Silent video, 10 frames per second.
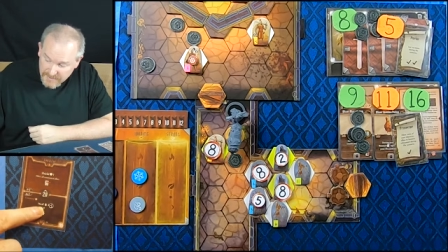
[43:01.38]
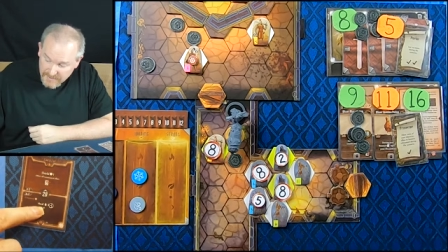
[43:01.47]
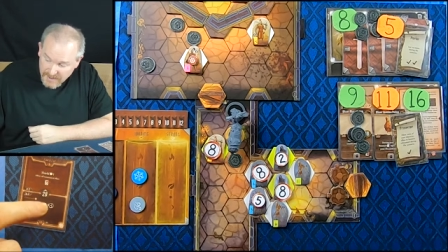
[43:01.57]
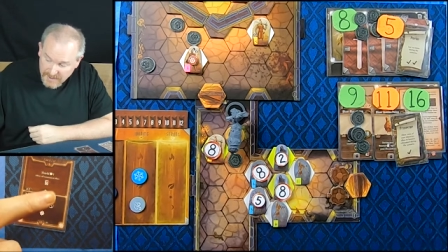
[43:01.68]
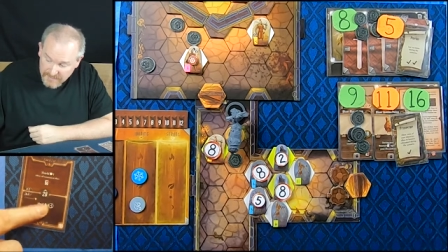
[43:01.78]

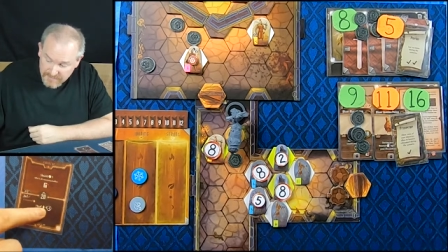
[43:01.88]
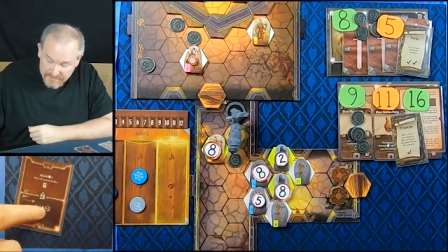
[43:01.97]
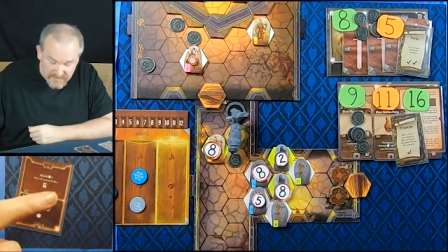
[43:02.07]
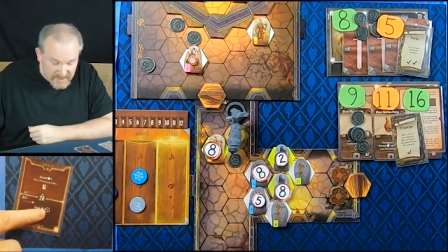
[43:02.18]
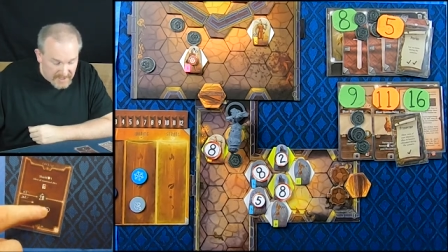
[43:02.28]
though I
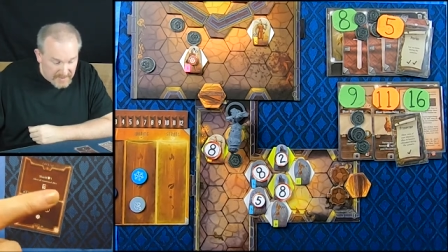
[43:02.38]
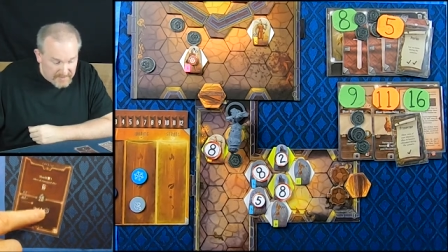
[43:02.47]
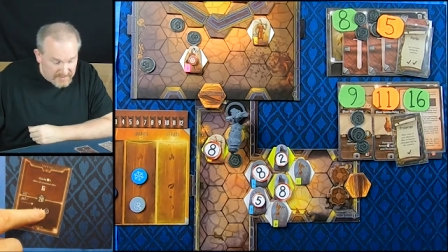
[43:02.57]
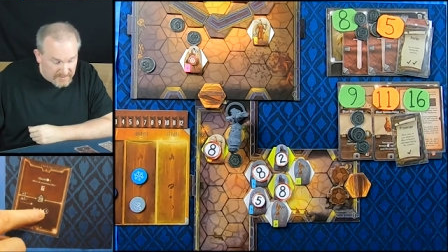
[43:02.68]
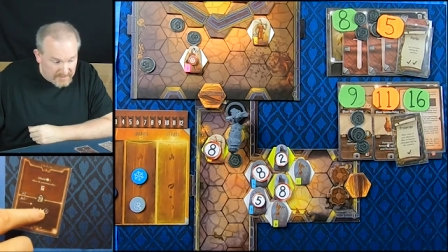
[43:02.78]

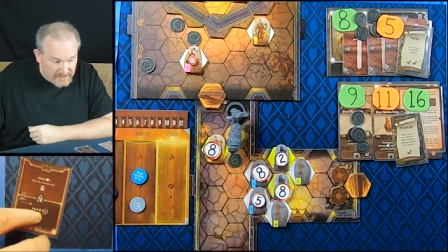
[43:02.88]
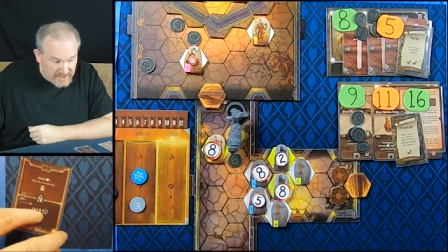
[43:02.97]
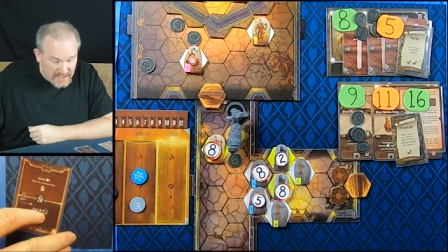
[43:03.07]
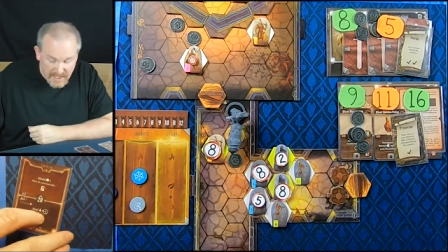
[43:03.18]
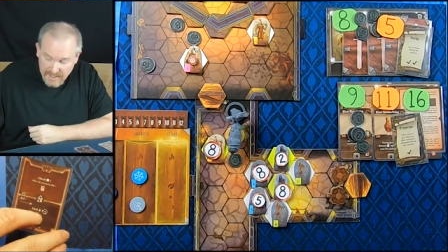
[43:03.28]

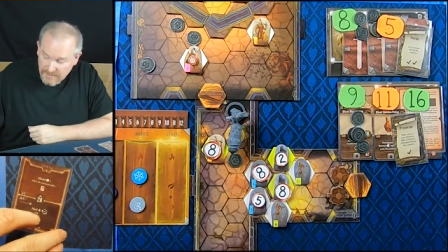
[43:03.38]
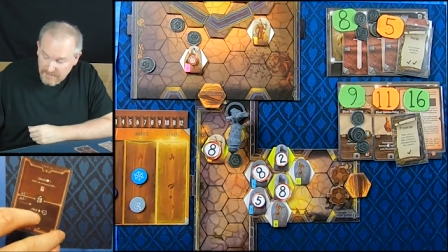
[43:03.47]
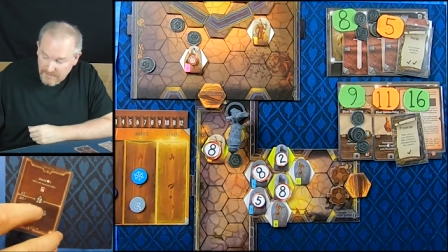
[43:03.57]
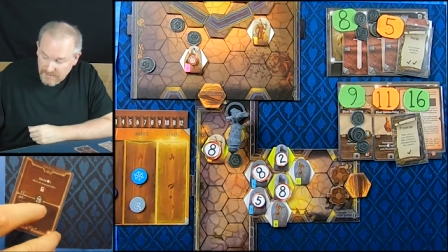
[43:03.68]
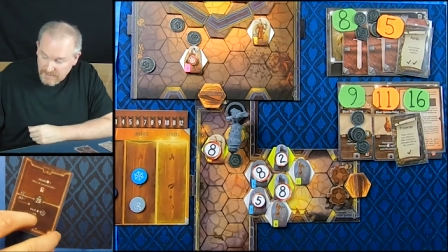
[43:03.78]
absolutely
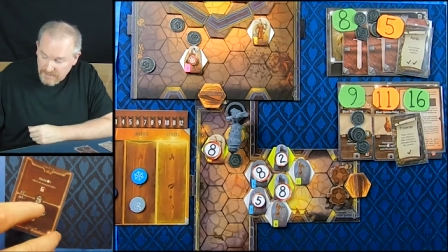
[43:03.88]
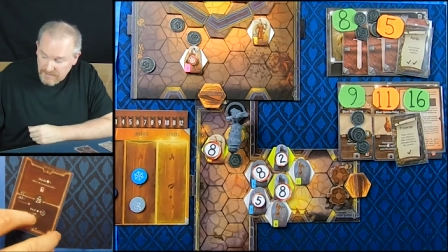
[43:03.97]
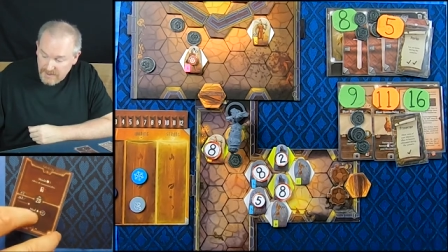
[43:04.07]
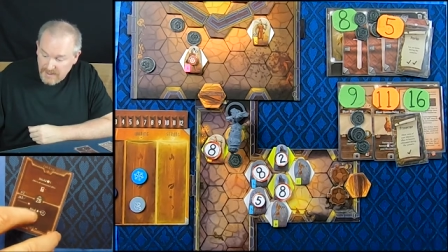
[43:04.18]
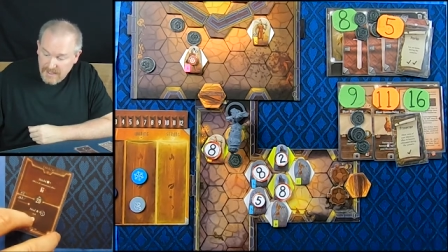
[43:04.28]
hate
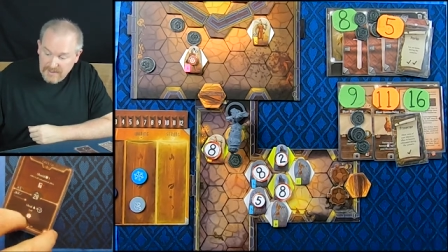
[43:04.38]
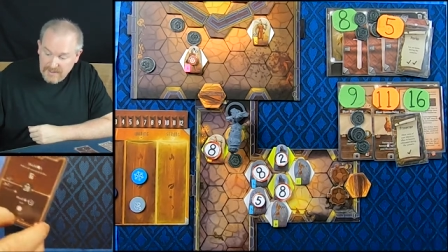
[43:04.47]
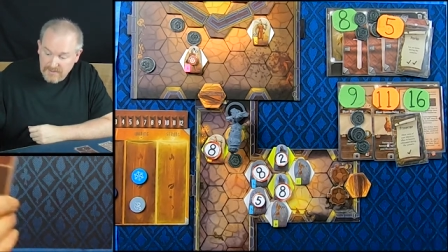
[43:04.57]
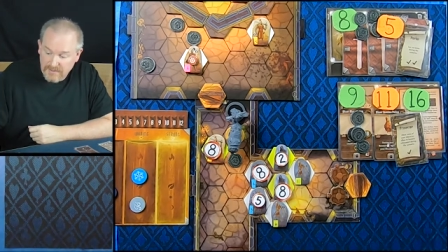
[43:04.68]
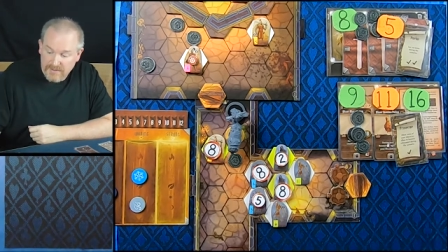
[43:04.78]
losing that
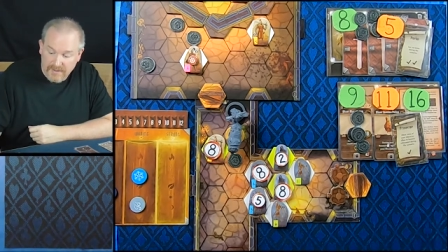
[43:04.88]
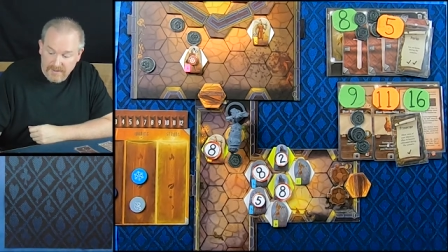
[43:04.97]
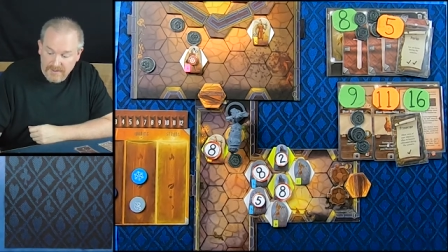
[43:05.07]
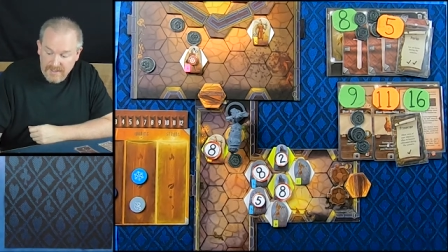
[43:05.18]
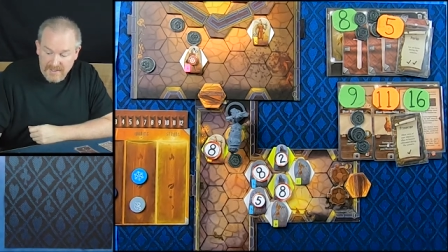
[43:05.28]
heal
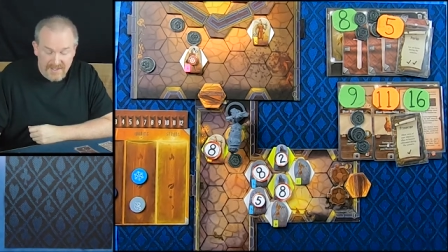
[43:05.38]
card,